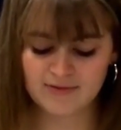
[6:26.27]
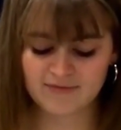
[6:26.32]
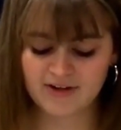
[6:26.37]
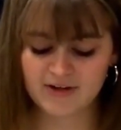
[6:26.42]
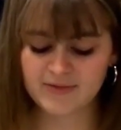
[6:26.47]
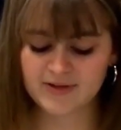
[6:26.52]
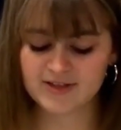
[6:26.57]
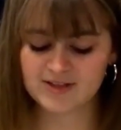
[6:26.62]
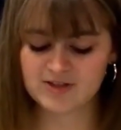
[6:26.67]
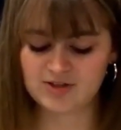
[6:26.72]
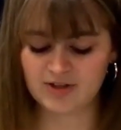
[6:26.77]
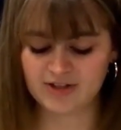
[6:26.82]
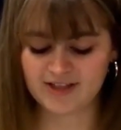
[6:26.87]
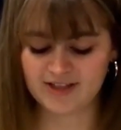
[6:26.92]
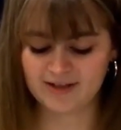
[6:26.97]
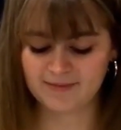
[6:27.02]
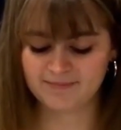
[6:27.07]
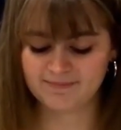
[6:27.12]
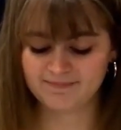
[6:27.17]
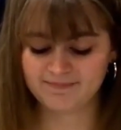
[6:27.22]
Free will is
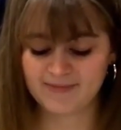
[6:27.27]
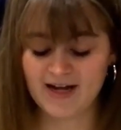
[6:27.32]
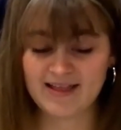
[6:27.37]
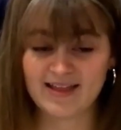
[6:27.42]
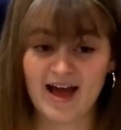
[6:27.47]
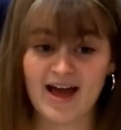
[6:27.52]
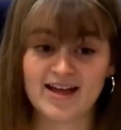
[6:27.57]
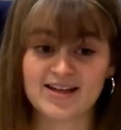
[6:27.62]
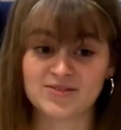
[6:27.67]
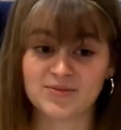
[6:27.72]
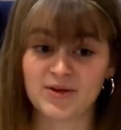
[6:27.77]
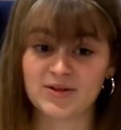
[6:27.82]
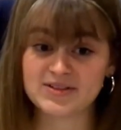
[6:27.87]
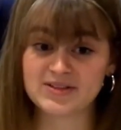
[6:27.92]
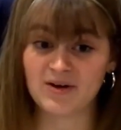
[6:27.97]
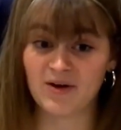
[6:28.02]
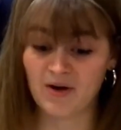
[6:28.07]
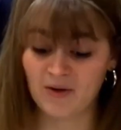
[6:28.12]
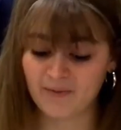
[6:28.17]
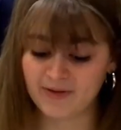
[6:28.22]
tricky, and that is
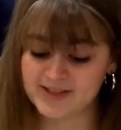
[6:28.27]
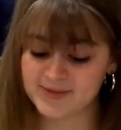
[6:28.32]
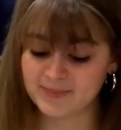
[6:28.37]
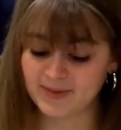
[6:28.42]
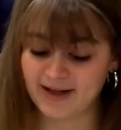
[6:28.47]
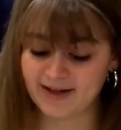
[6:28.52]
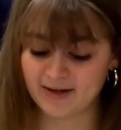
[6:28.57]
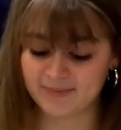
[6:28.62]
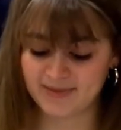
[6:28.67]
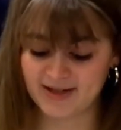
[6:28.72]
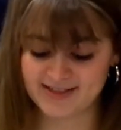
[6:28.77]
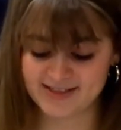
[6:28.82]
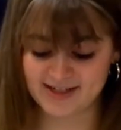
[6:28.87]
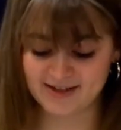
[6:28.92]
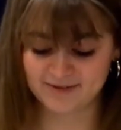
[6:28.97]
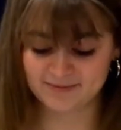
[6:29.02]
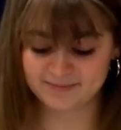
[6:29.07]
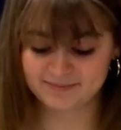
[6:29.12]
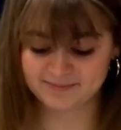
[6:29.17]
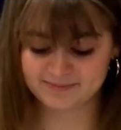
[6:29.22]
what's always played on my
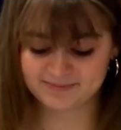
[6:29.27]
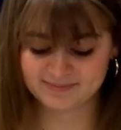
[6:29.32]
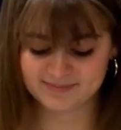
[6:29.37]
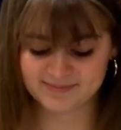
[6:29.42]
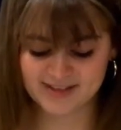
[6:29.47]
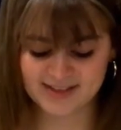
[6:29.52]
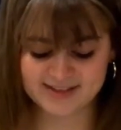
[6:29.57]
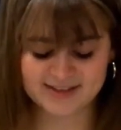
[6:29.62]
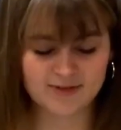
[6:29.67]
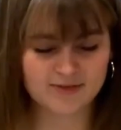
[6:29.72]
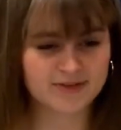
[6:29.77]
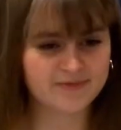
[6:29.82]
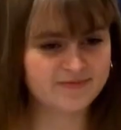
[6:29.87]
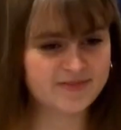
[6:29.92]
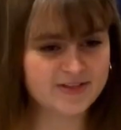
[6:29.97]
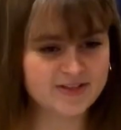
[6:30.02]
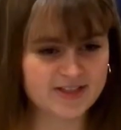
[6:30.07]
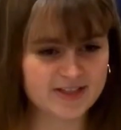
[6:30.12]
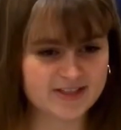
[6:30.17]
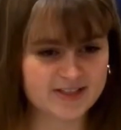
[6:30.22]
doubt. It's so
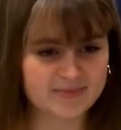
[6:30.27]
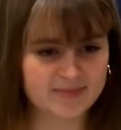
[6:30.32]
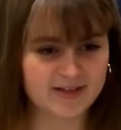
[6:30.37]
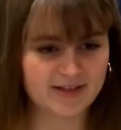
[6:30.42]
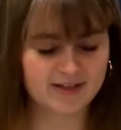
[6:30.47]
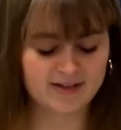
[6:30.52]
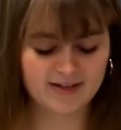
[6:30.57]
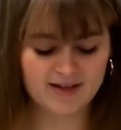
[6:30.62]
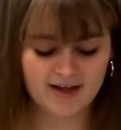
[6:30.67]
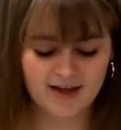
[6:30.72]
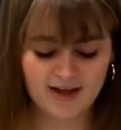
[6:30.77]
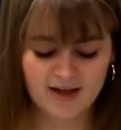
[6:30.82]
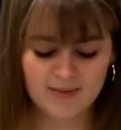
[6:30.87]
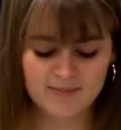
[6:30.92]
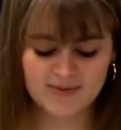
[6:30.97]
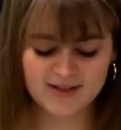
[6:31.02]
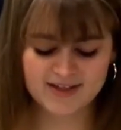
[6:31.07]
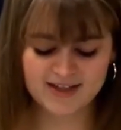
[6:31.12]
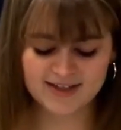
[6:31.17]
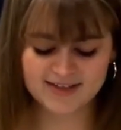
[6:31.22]
confusing to me,
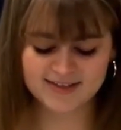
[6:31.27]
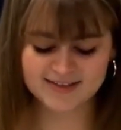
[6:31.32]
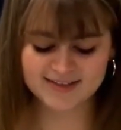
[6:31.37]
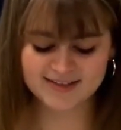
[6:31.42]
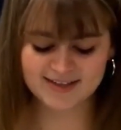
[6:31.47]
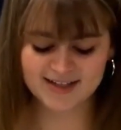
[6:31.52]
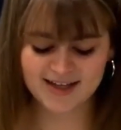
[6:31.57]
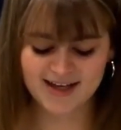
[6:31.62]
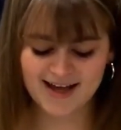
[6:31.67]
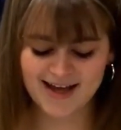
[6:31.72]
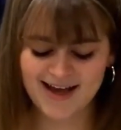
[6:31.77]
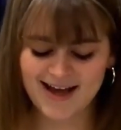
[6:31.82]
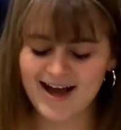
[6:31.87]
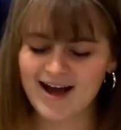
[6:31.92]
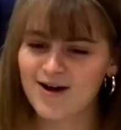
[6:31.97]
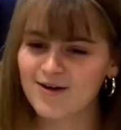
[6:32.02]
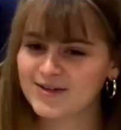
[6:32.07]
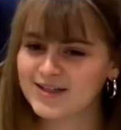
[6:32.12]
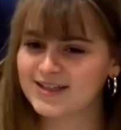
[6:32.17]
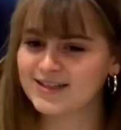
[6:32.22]
because
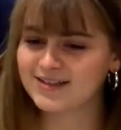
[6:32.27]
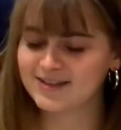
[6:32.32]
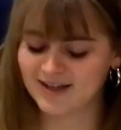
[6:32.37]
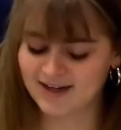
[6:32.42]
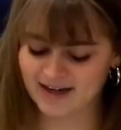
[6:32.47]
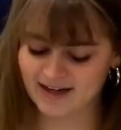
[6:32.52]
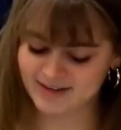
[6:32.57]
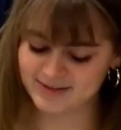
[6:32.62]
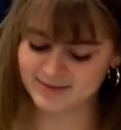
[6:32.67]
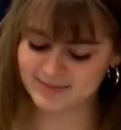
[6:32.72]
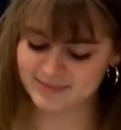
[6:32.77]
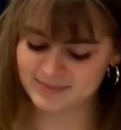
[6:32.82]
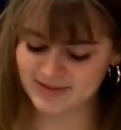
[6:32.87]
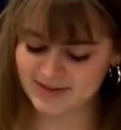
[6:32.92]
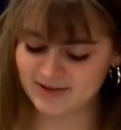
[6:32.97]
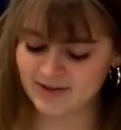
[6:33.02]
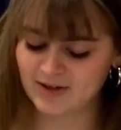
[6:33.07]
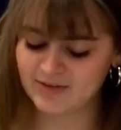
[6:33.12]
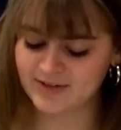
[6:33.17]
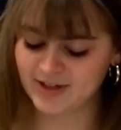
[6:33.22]
how can God
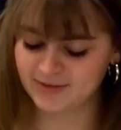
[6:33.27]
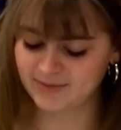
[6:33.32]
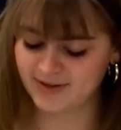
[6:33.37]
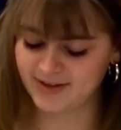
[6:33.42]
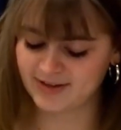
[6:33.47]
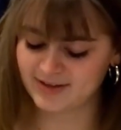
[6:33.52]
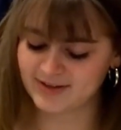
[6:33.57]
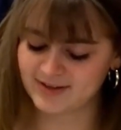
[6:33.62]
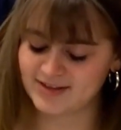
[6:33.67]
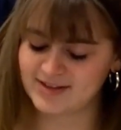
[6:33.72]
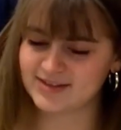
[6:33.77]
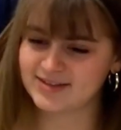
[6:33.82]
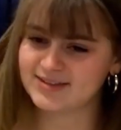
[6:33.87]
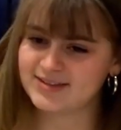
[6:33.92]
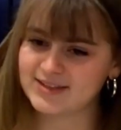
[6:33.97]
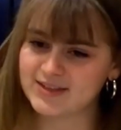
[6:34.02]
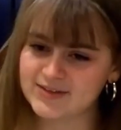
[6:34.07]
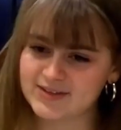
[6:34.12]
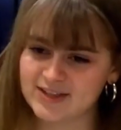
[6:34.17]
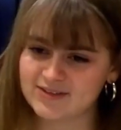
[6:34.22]
be all knowing and
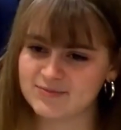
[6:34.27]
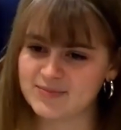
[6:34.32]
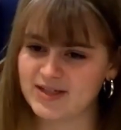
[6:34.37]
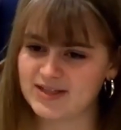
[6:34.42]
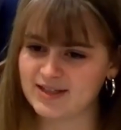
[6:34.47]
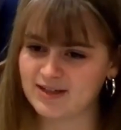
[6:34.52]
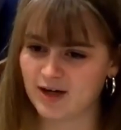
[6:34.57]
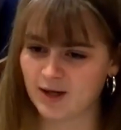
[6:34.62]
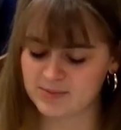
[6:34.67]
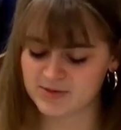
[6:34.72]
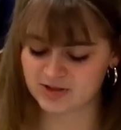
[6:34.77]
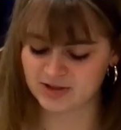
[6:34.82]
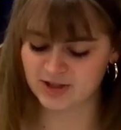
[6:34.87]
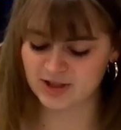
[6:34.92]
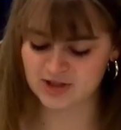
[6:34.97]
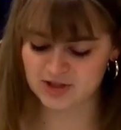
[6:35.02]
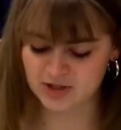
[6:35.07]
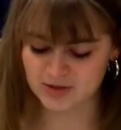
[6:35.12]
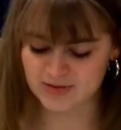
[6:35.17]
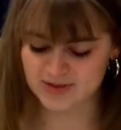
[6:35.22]
still give me the option
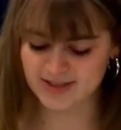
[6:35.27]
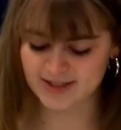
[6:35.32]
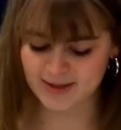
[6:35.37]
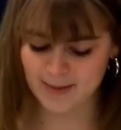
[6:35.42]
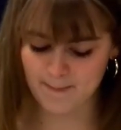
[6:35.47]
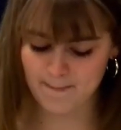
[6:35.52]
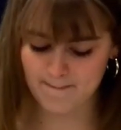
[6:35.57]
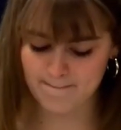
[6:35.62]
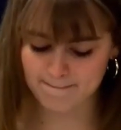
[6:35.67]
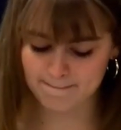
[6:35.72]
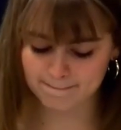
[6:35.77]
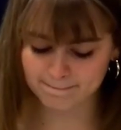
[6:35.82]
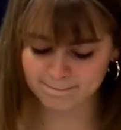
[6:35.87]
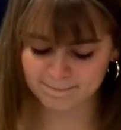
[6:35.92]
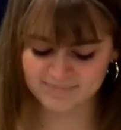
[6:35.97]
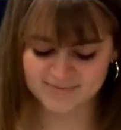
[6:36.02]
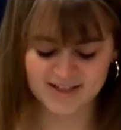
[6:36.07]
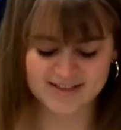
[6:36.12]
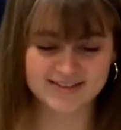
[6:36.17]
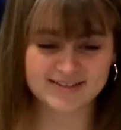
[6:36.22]
to choose Him?
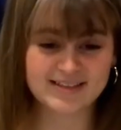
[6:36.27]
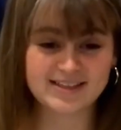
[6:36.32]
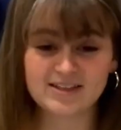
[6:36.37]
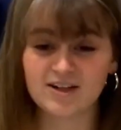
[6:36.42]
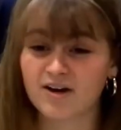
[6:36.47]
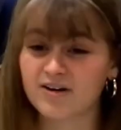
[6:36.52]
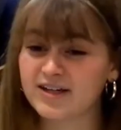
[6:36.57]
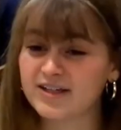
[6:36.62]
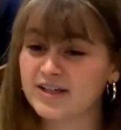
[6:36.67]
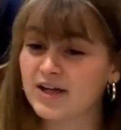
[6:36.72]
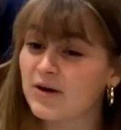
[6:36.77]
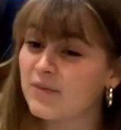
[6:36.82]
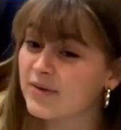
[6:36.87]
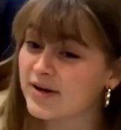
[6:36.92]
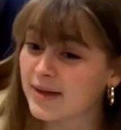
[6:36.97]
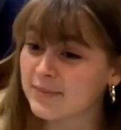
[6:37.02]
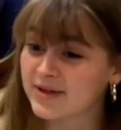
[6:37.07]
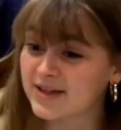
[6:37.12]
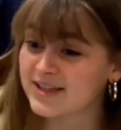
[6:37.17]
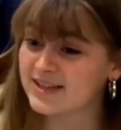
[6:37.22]
Doesn't He already know
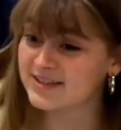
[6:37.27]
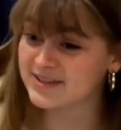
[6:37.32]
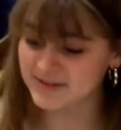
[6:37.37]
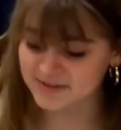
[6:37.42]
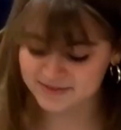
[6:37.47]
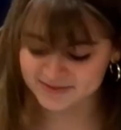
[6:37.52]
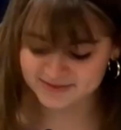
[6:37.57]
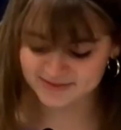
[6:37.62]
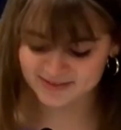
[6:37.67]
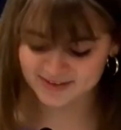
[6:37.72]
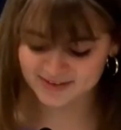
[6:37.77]
what I'm going to do?